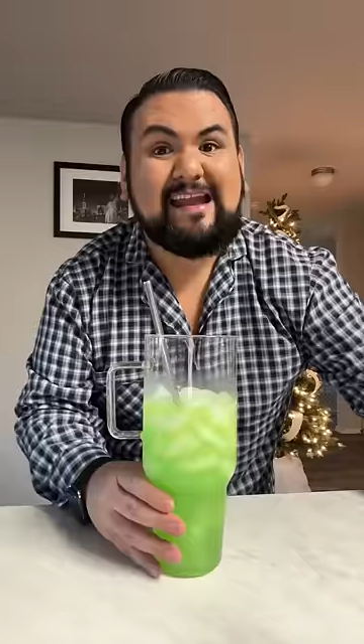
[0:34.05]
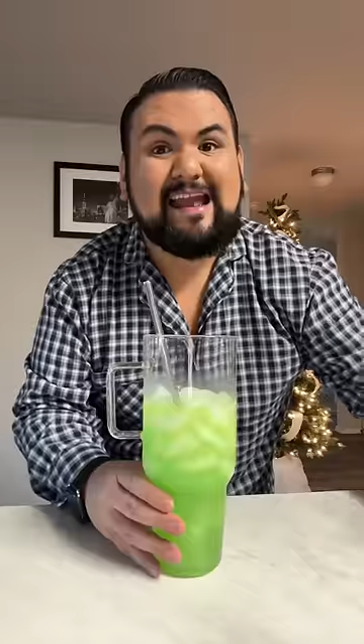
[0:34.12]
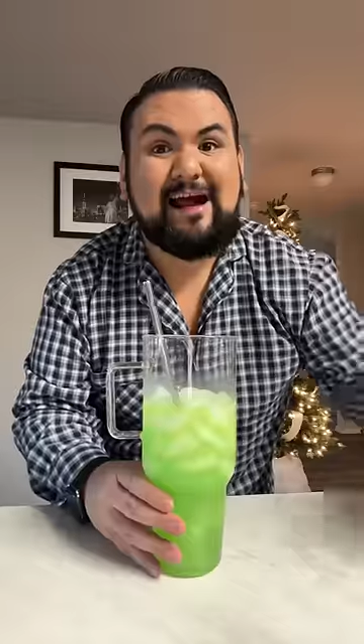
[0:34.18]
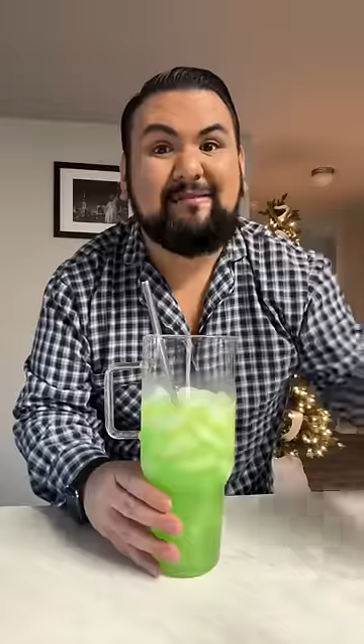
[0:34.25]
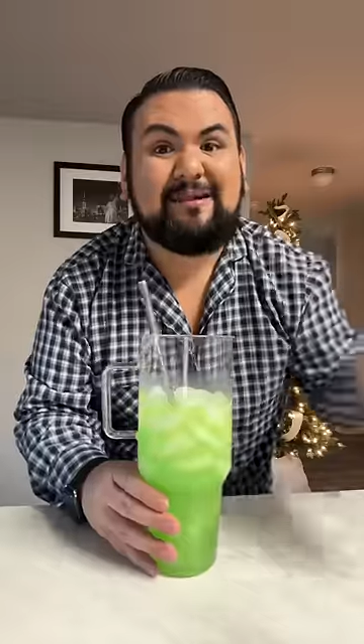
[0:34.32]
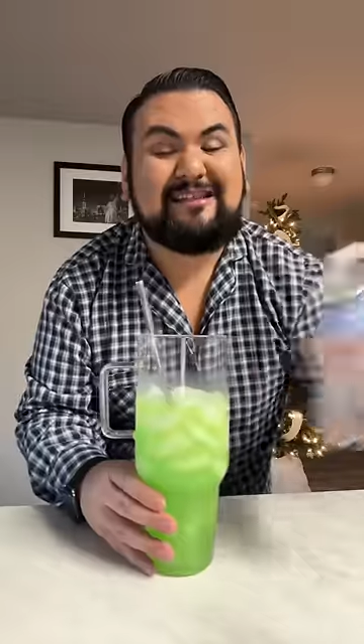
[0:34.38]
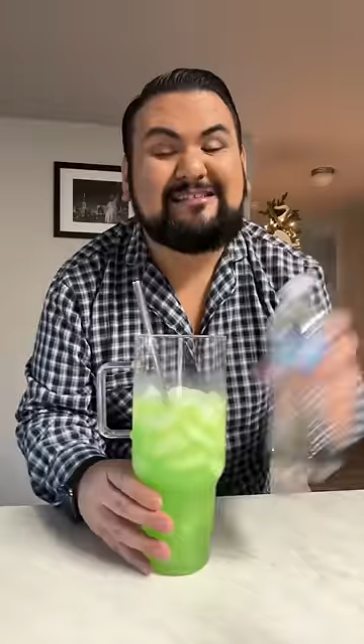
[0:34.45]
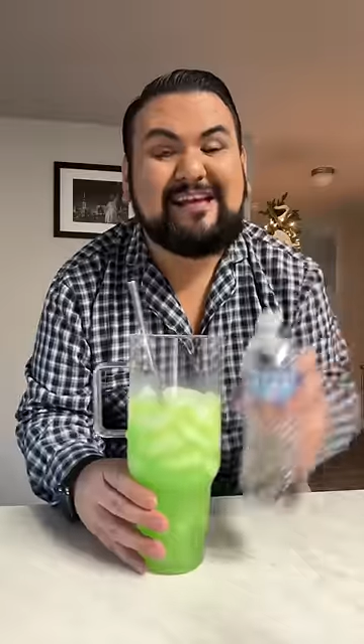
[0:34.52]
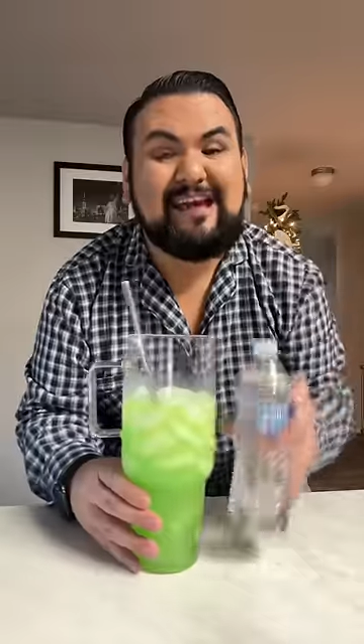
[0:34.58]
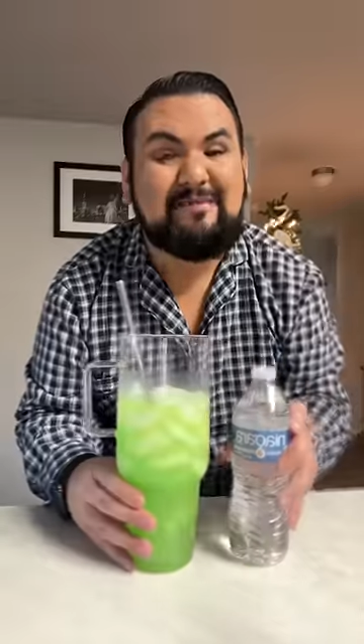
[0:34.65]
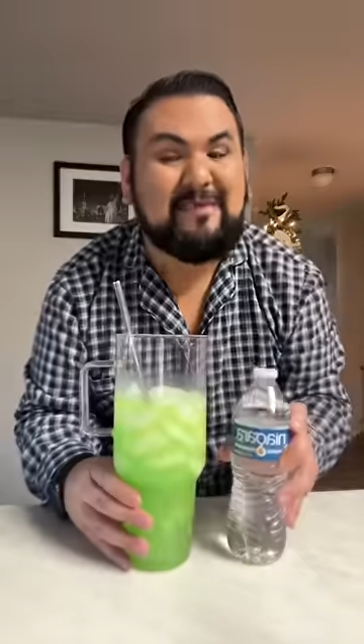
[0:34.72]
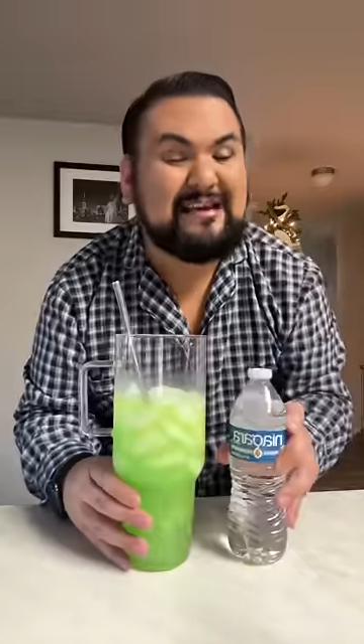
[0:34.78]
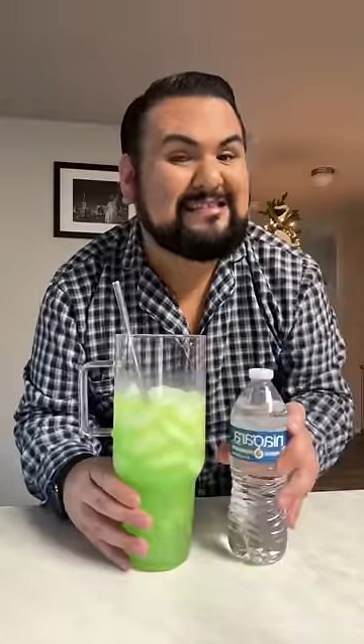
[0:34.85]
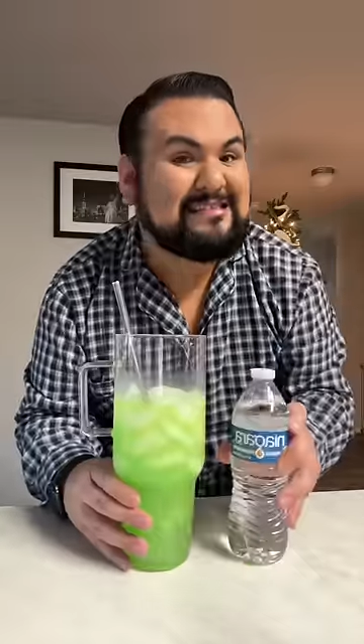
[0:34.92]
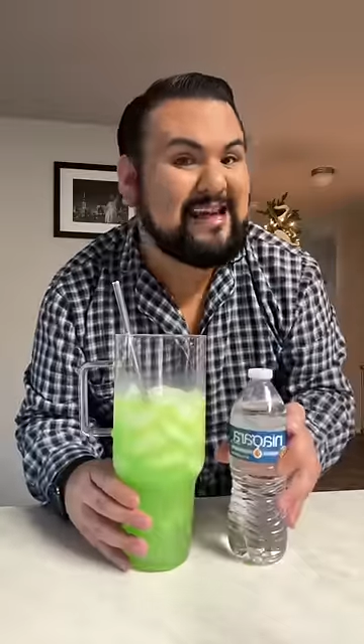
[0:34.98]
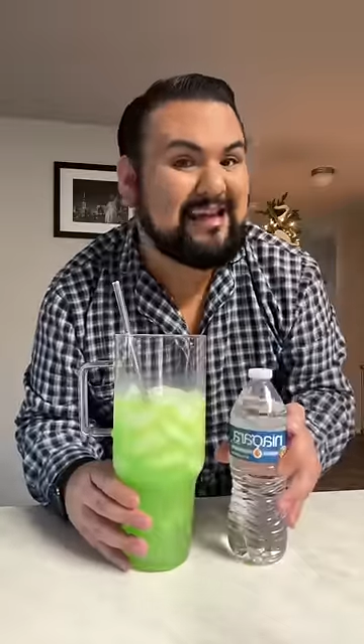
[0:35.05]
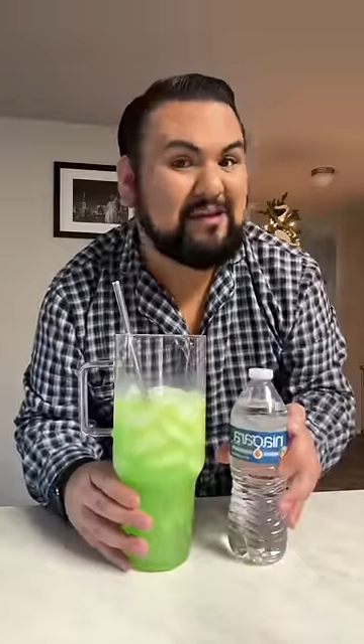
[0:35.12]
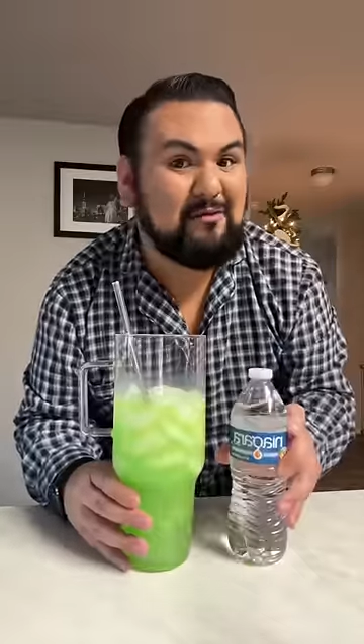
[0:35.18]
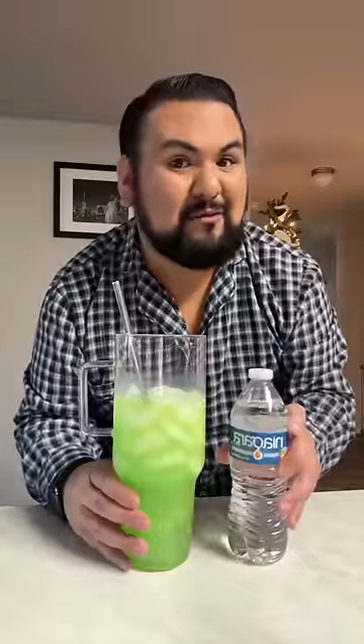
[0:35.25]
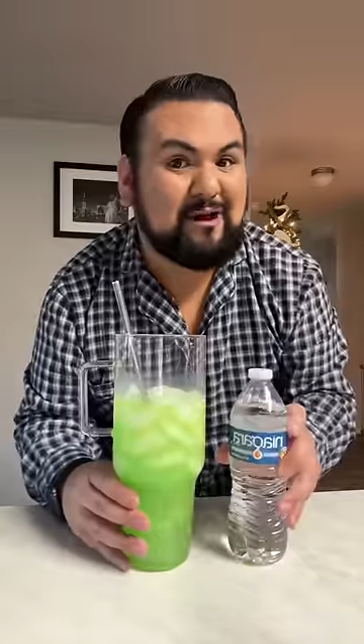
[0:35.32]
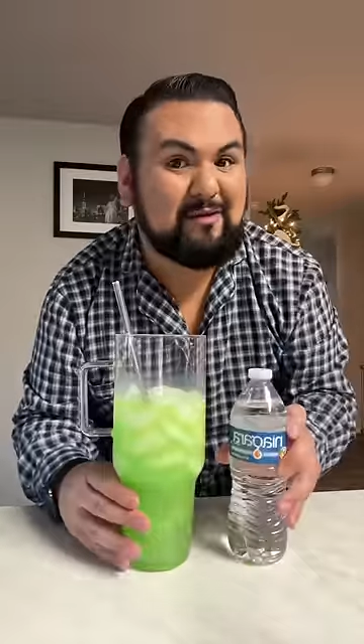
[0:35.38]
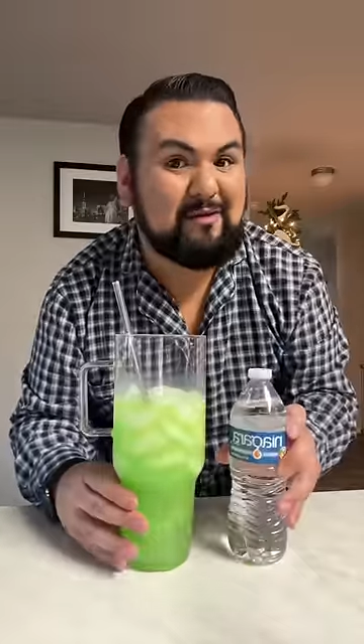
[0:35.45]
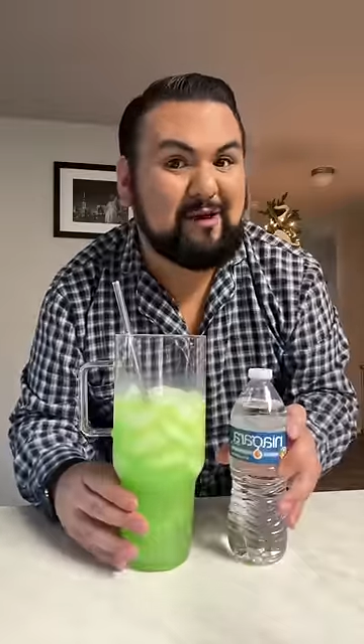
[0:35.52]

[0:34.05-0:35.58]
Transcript: Now I'm going to take my second water